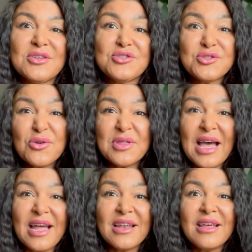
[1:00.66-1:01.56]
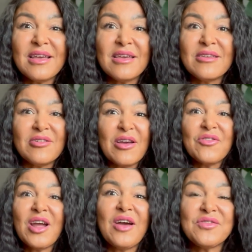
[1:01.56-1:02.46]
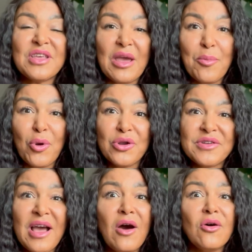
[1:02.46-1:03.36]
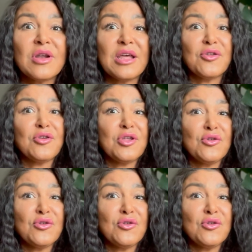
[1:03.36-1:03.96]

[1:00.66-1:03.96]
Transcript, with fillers: so that you never have to get burnt out and you can